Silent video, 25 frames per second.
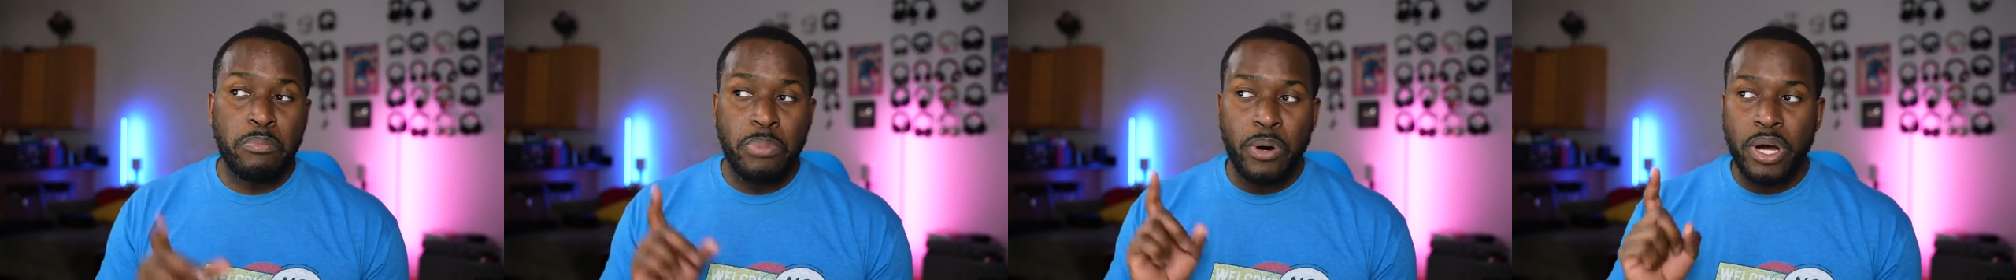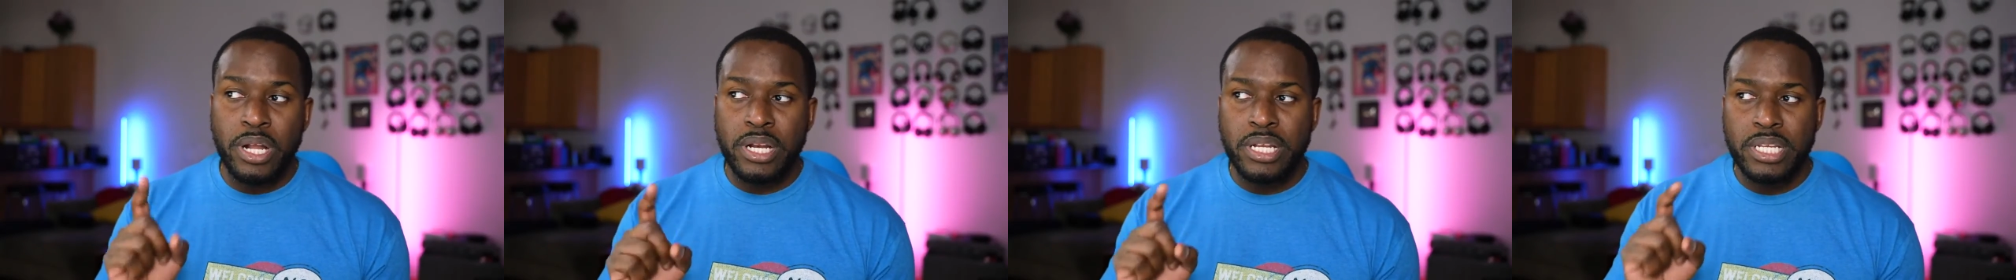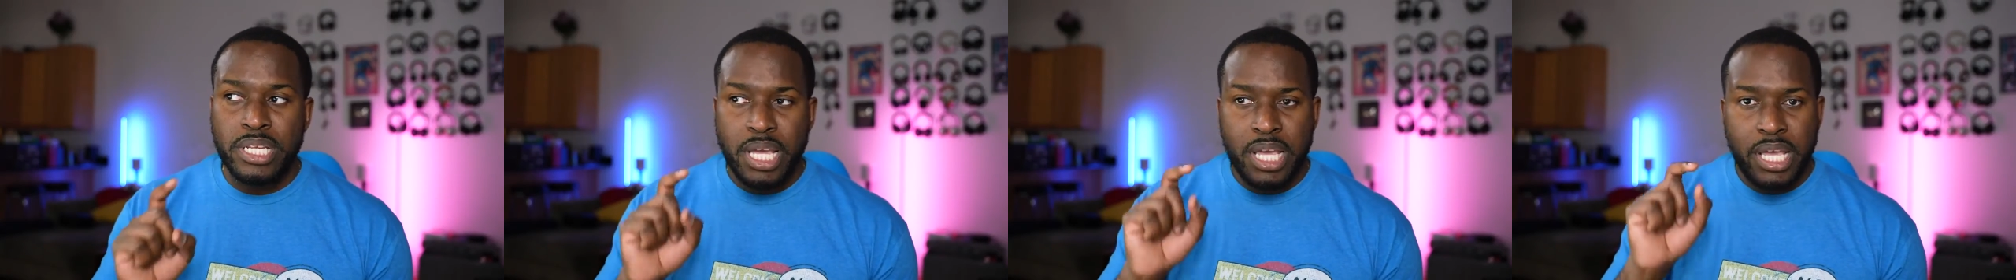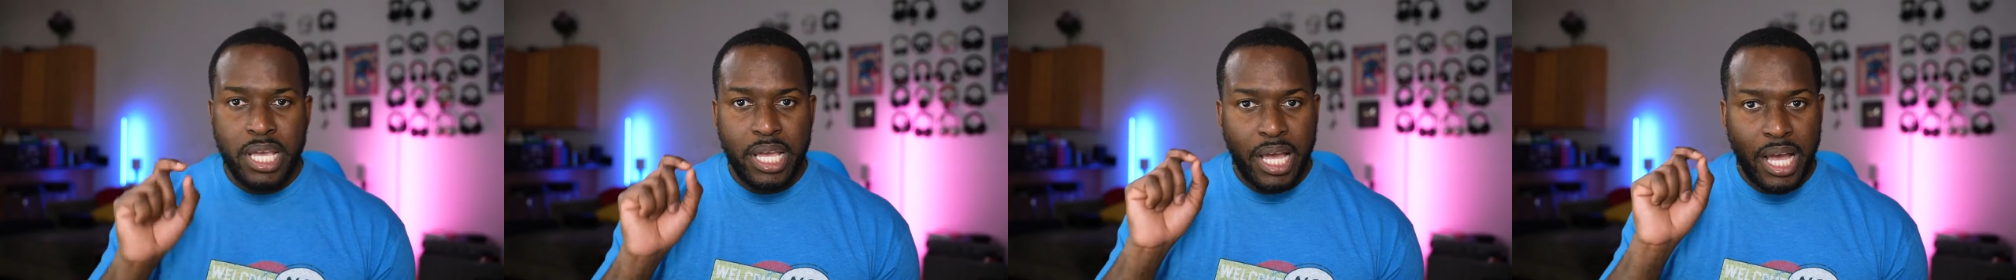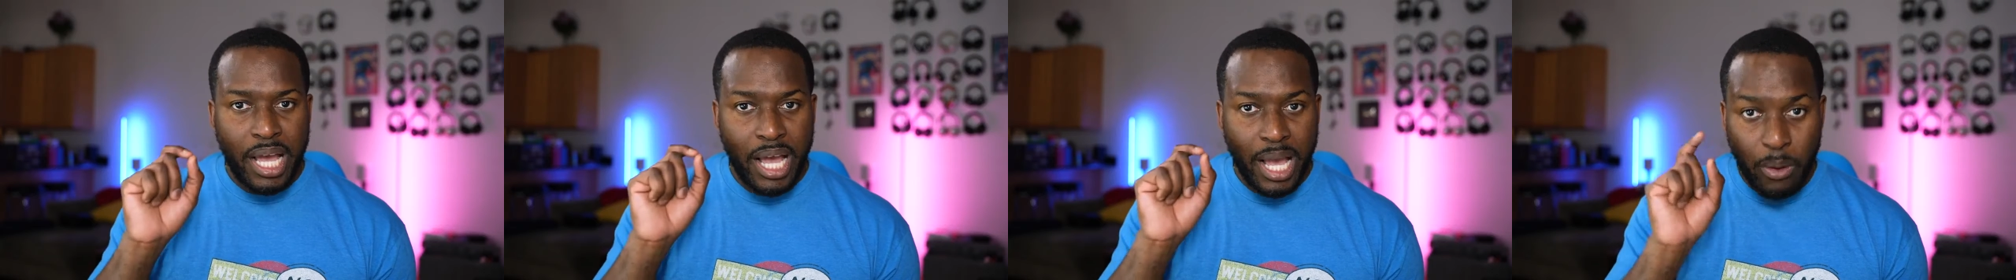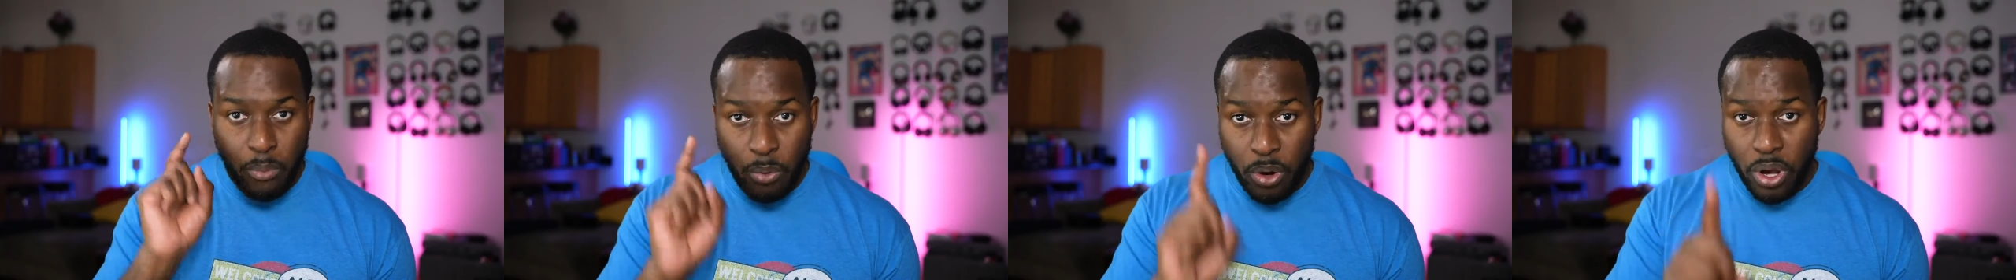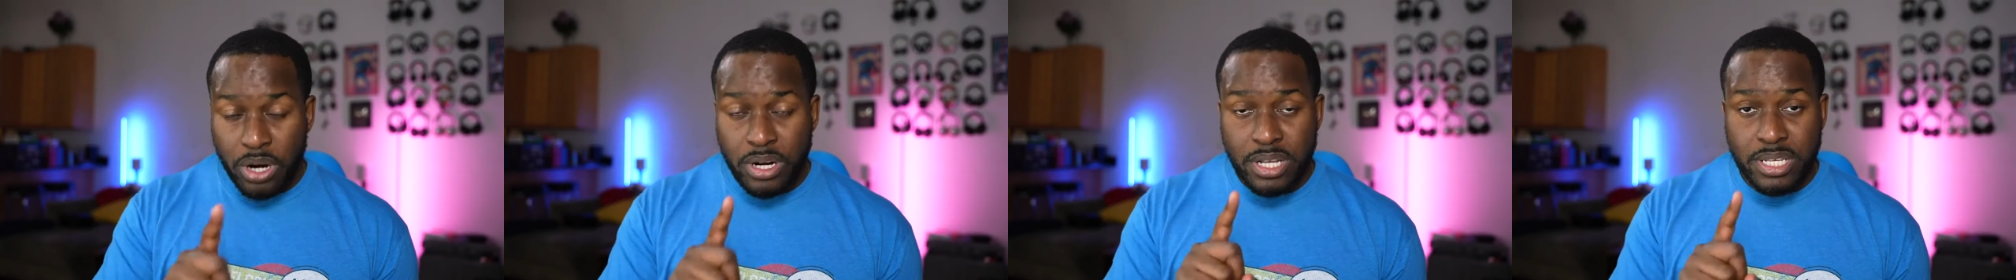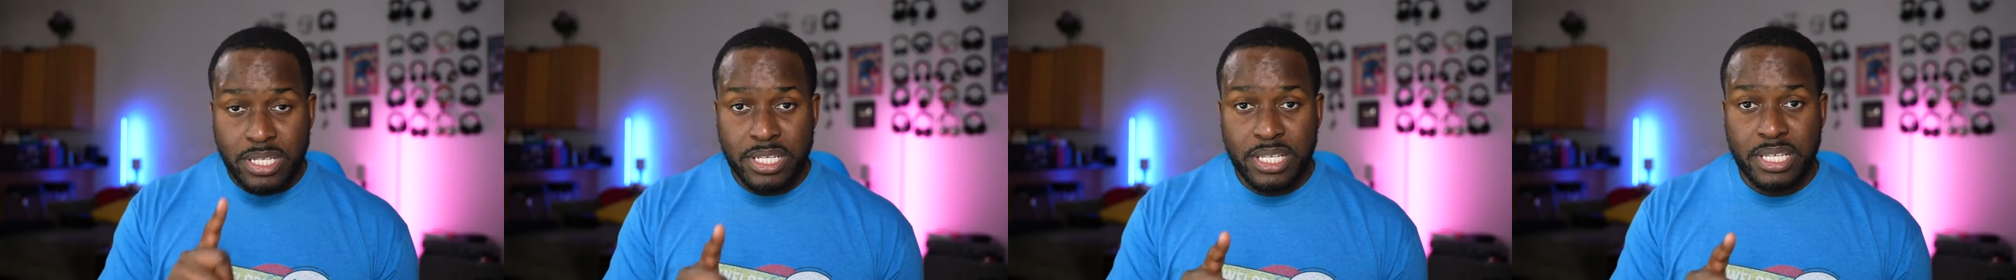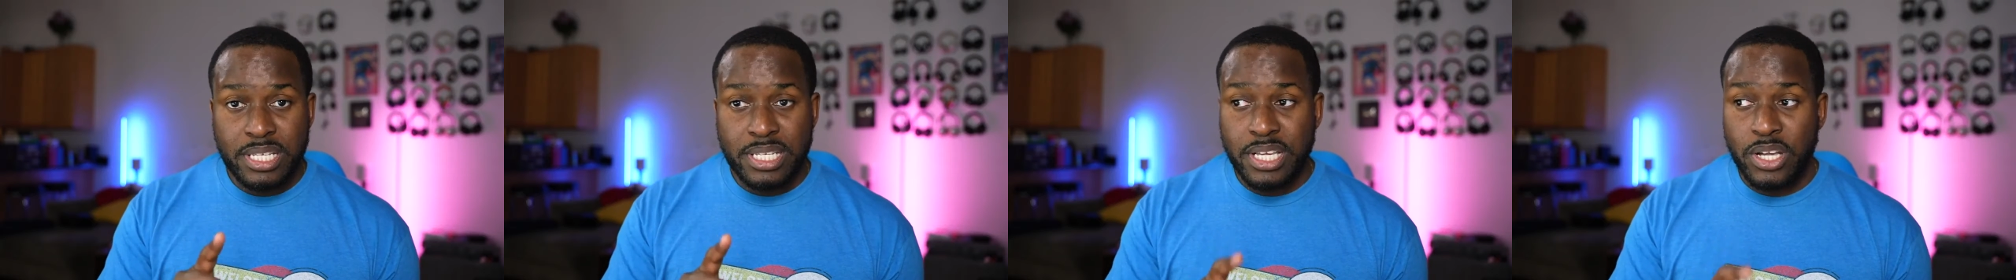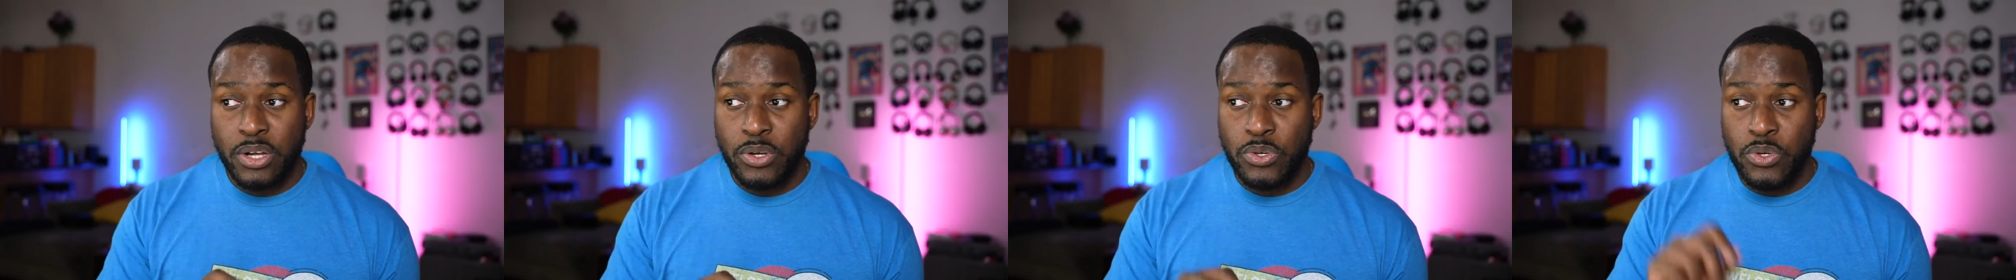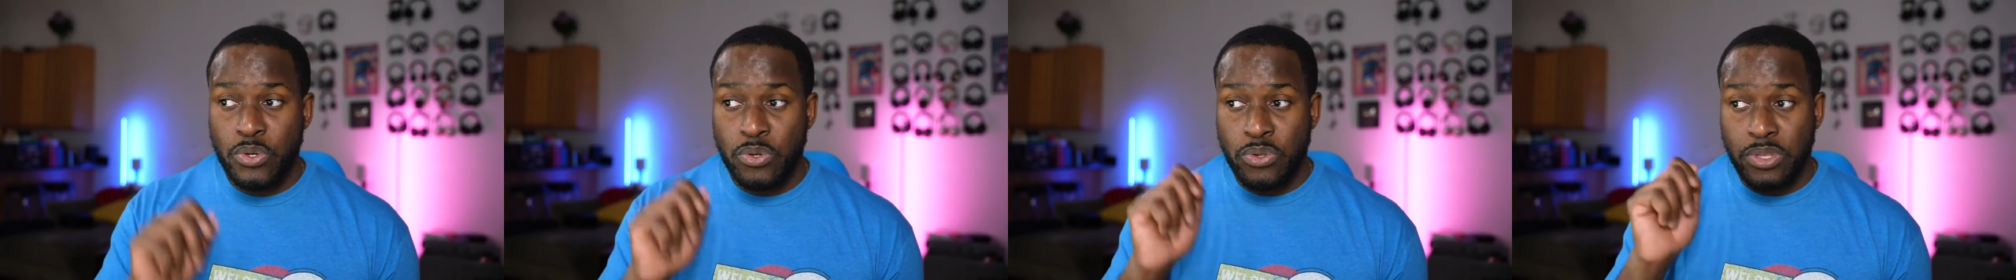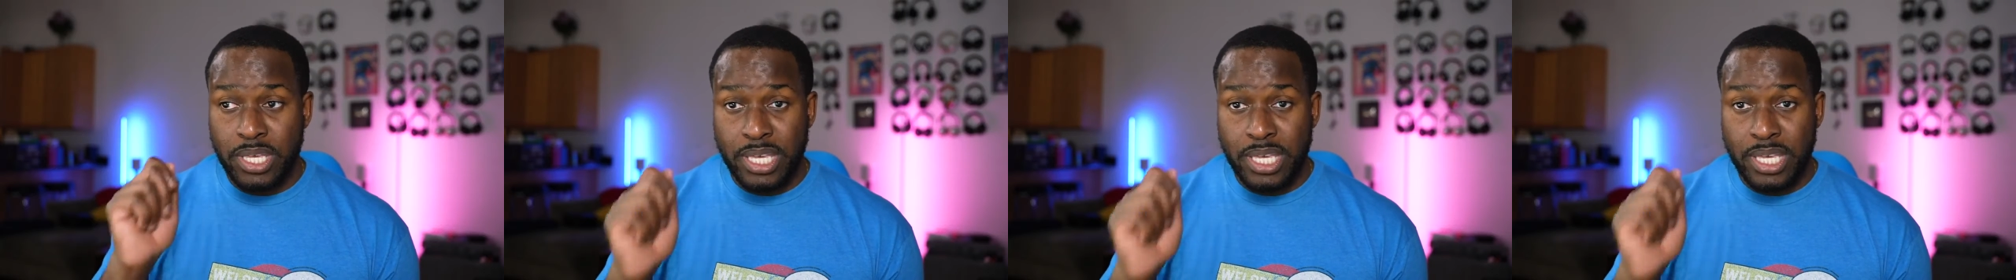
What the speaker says: But I will honestly tell you,